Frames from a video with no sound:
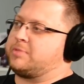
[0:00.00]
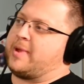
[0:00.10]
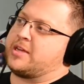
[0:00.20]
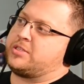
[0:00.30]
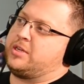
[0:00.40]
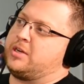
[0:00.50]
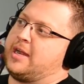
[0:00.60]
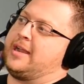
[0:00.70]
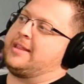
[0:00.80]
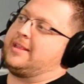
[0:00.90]
this past year,
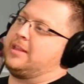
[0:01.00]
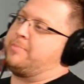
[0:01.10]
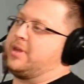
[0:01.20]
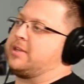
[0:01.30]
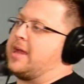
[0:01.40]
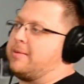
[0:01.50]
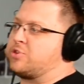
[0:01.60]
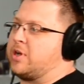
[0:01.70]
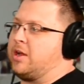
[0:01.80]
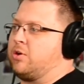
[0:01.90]
and at the Olympic
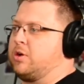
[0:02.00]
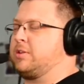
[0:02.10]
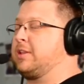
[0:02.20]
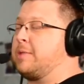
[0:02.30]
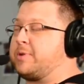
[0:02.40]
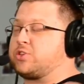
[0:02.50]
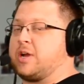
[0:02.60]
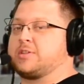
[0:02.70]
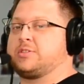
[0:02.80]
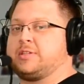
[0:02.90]

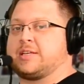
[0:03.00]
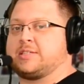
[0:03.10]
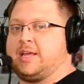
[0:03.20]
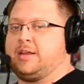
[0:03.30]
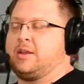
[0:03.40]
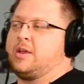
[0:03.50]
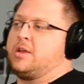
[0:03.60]
trials in 2008,